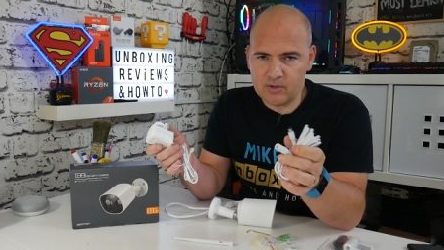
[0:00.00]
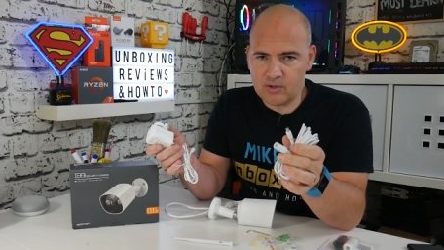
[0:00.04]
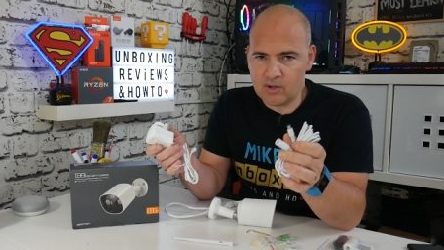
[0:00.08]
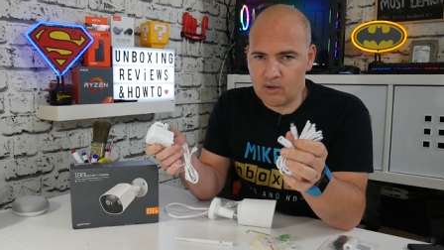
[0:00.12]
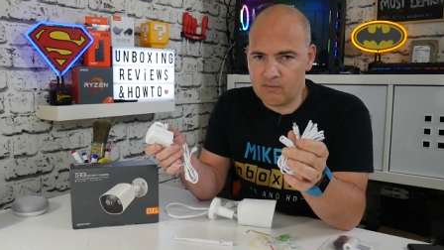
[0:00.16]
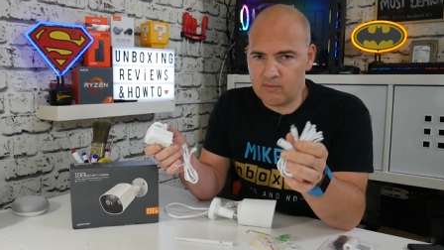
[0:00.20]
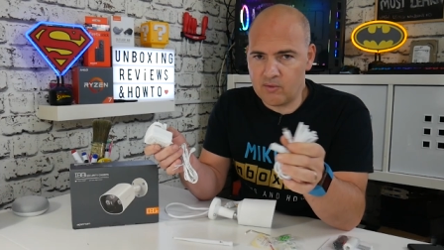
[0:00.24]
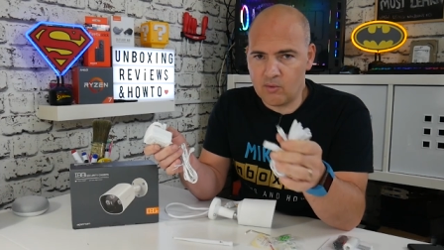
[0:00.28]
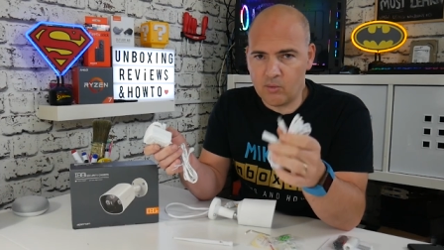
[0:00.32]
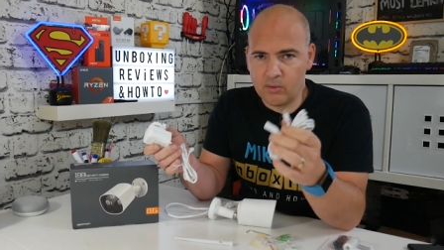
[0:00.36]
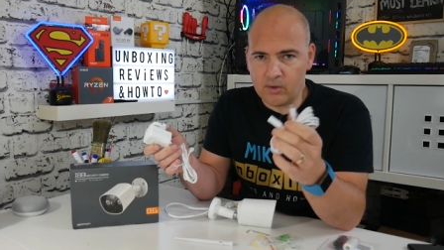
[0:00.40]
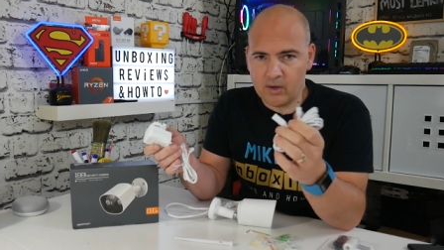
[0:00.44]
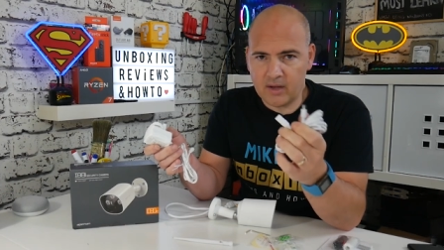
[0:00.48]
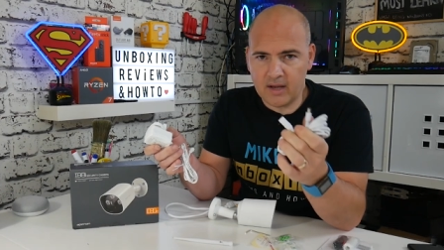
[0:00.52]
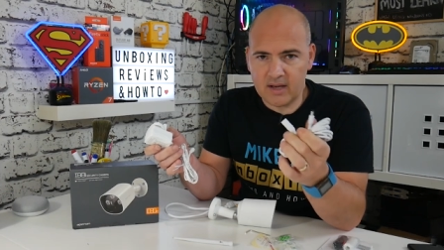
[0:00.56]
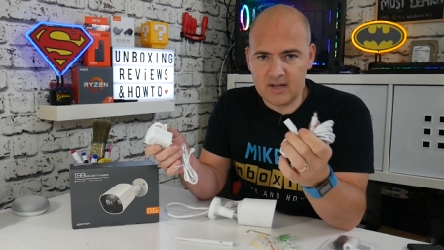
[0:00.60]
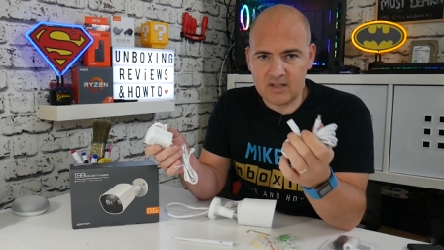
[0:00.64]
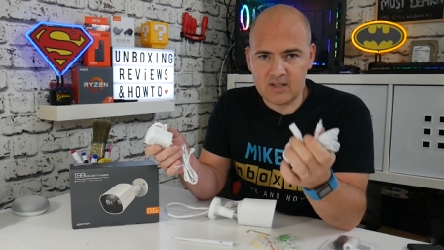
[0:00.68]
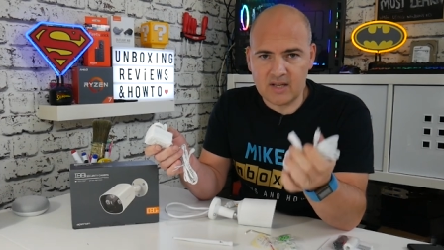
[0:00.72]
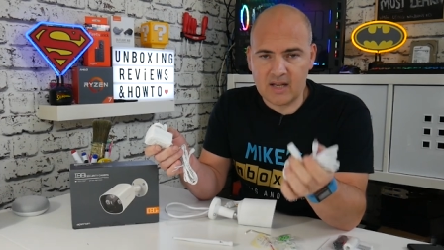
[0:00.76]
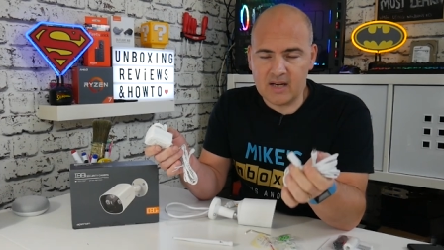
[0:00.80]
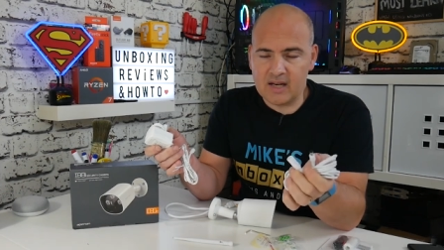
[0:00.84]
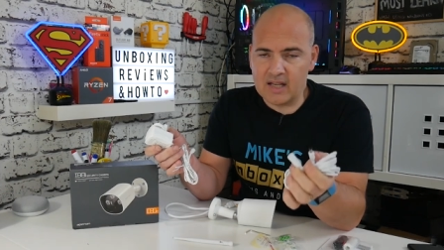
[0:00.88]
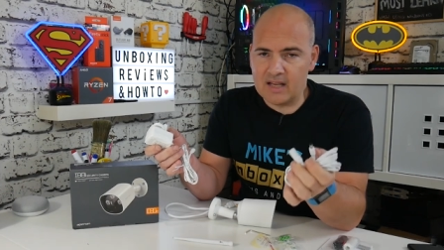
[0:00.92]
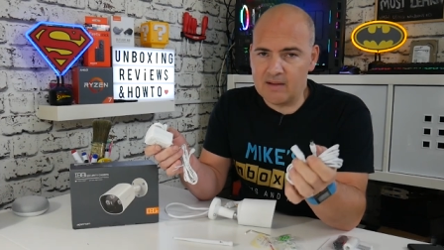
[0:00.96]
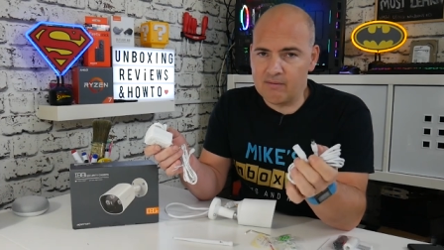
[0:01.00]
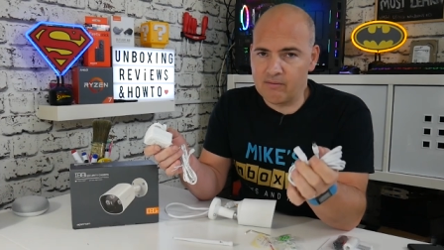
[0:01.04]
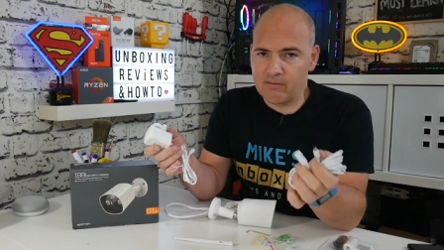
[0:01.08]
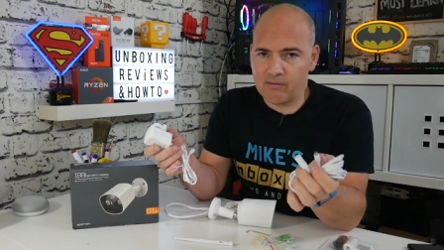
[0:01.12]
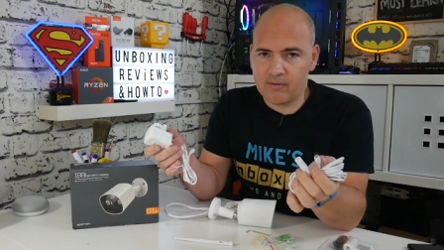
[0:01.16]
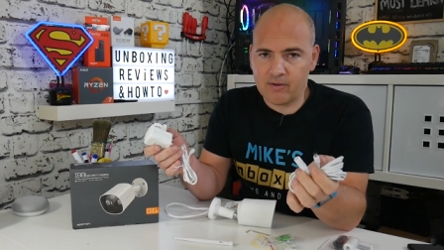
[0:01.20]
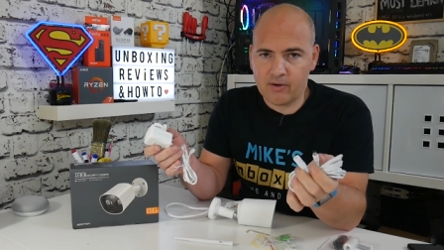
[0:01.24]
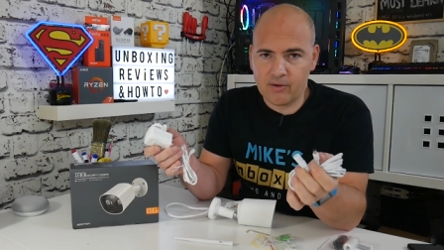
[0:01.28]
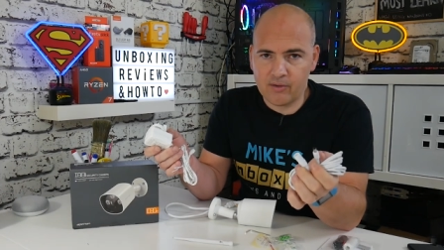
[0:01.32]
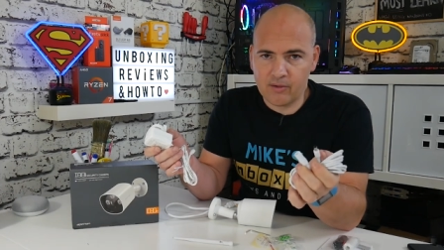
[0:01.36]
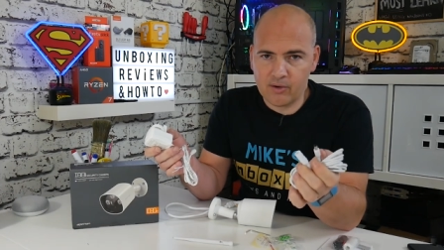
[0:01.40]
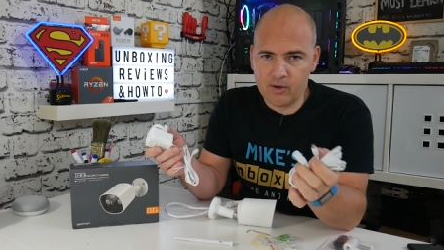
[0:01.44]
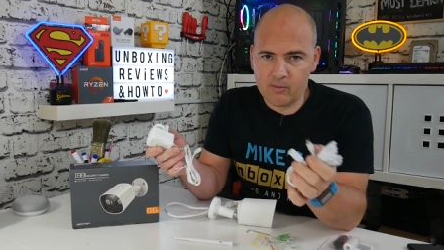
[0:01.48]
so if you want to extend it even
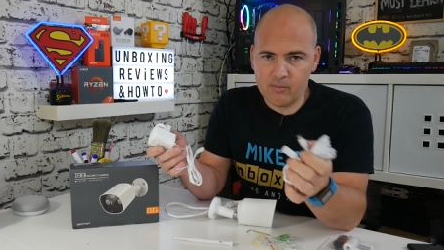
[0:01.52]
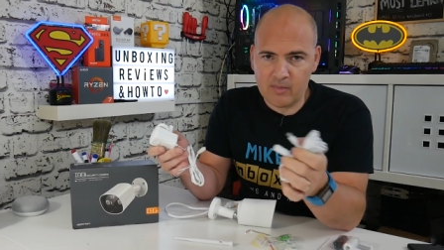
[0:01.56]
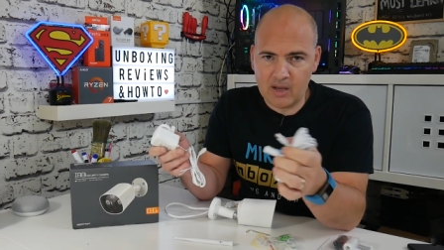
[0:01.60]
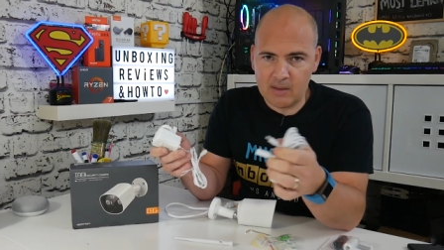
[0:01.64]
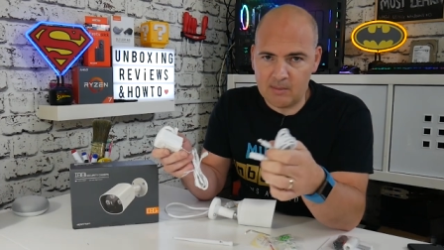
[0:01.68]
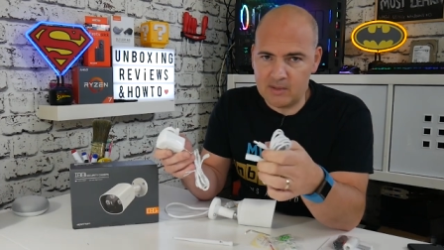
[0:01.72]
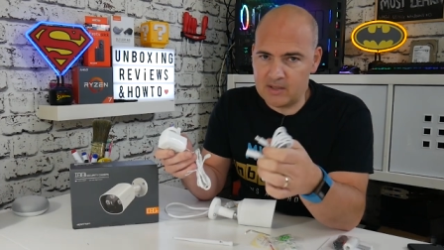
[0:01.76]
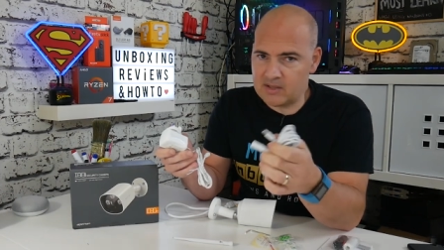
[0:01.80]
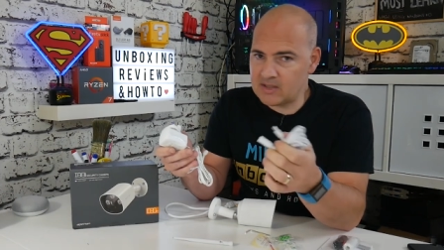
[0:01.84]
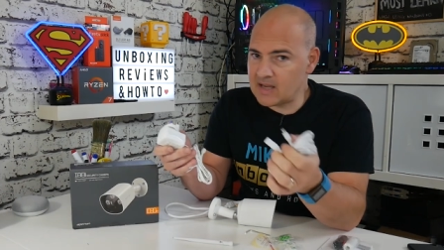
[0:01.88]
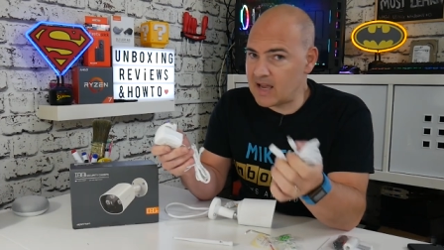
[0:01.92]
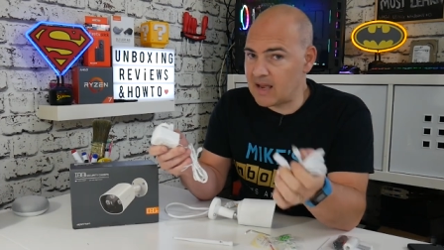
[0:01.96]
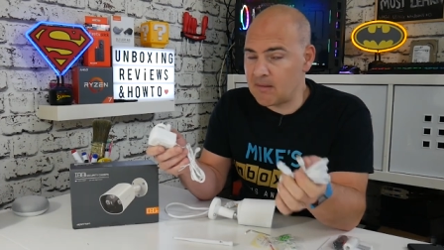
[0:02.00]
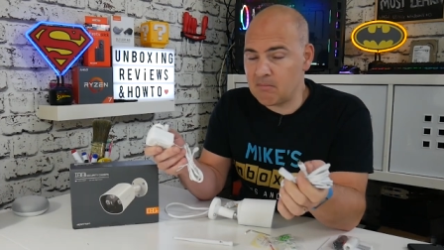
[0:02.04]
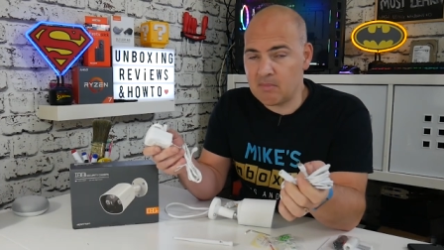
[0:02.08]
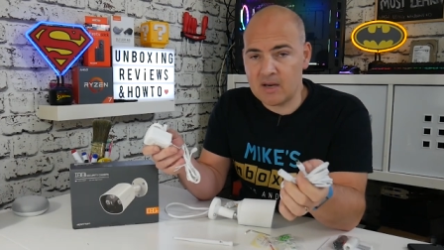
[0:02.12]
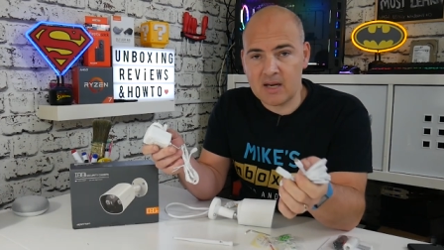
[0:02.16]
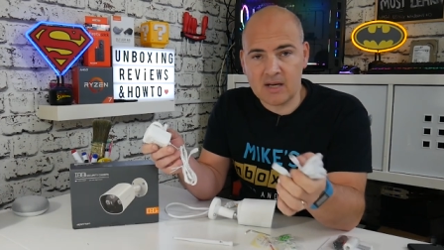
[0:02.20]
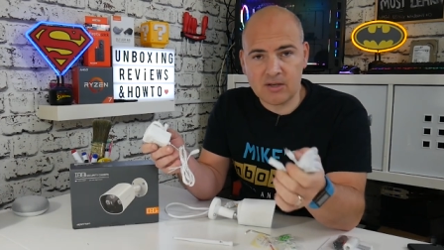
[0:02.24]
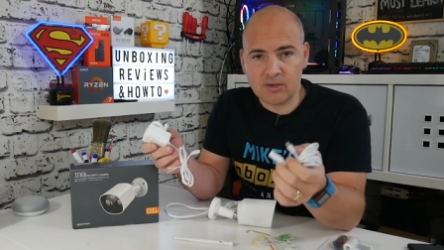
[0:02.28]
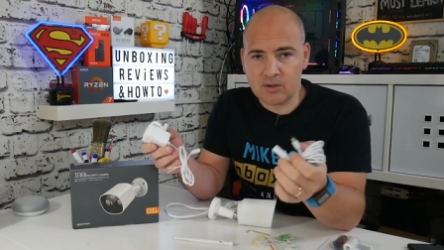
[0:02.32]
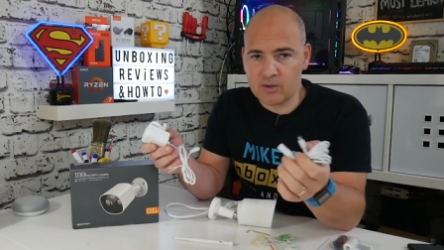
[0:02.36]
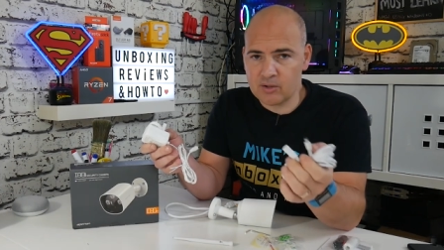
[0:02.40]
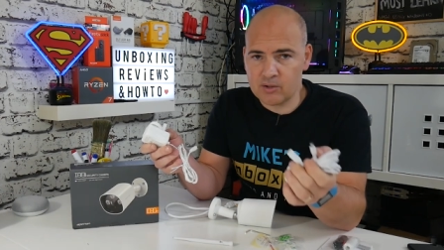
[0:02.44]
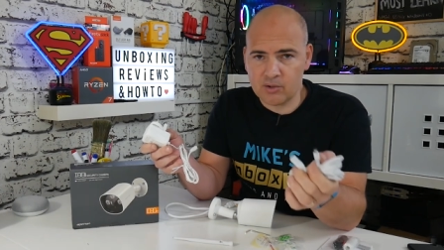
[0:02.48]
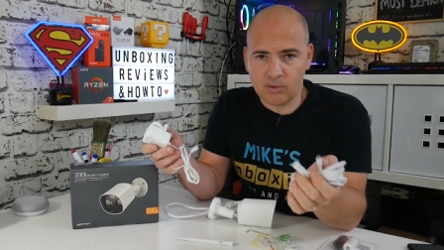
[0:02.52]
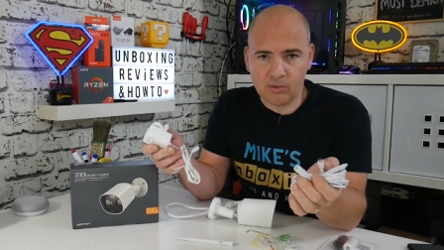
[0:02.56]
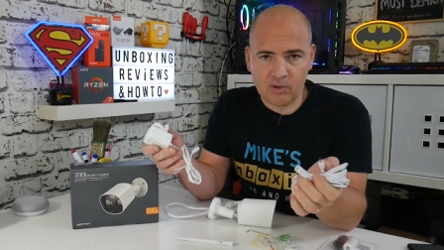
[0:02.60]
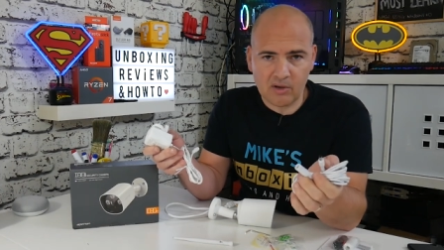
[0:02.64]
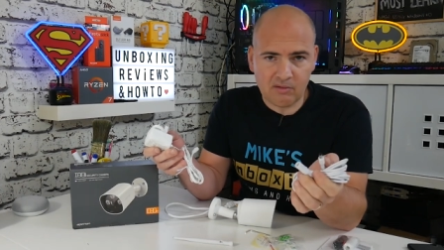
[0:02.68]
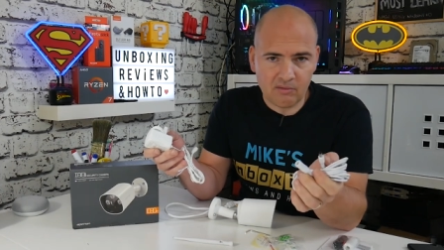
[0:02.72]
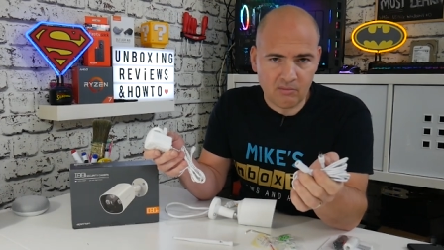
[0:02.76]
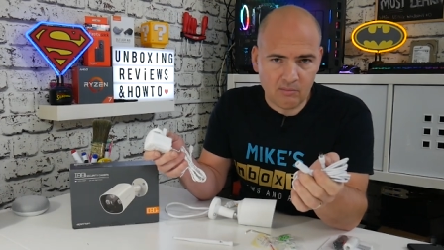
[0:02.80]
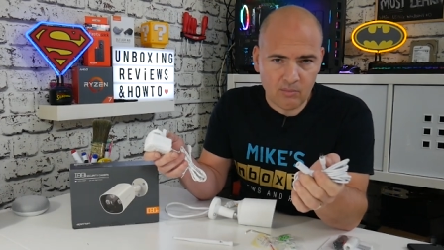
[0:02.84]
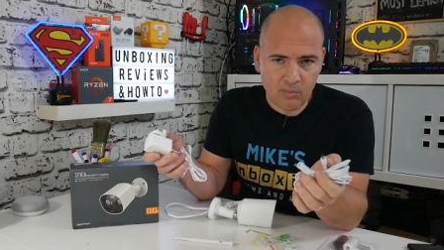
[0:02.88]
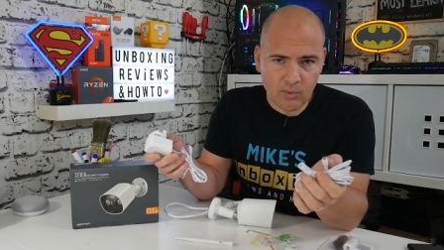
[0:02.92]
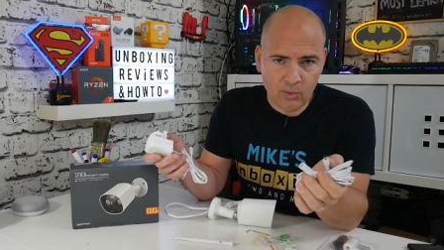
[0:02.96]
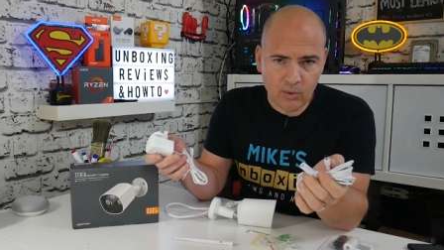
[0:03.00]
further, maybe ten meters or
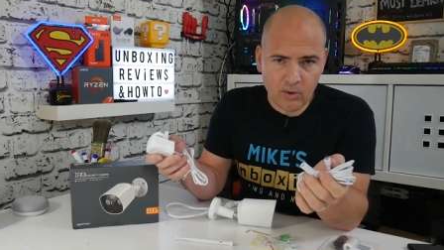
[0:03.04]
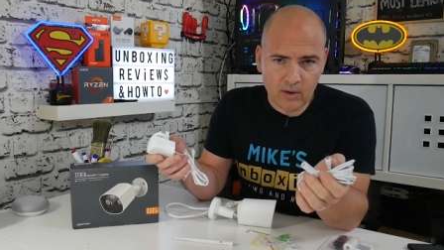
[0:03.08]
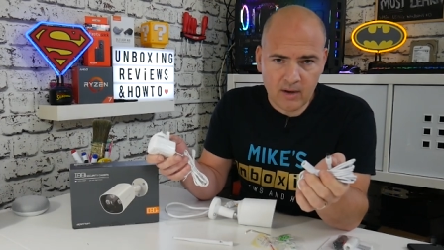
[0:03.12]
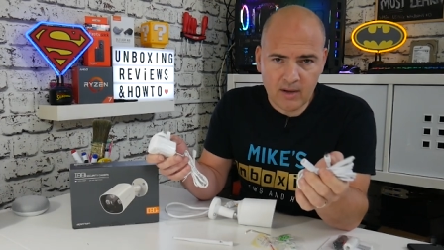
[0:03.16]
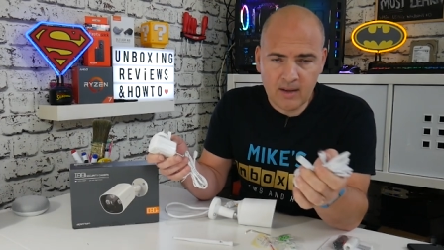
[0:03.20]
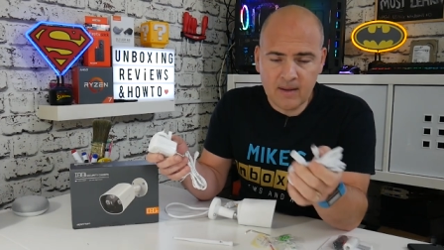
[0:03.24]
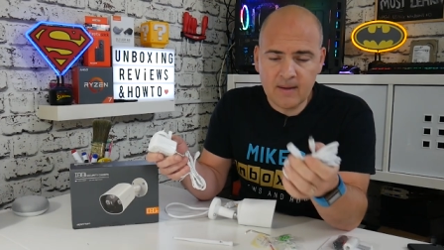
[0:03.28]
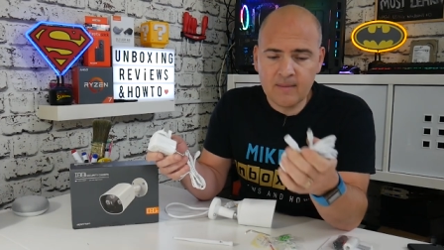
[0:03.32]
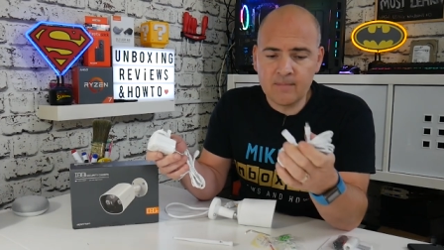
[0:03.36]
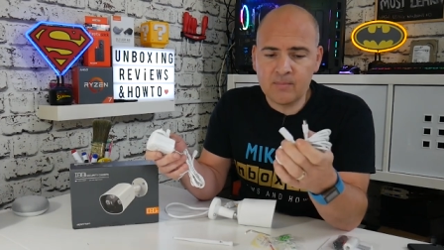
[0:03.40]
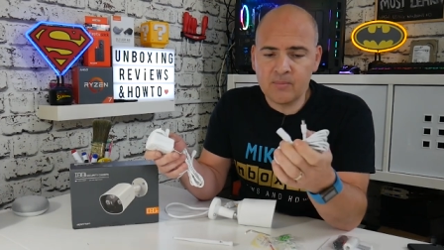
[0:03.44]
even more,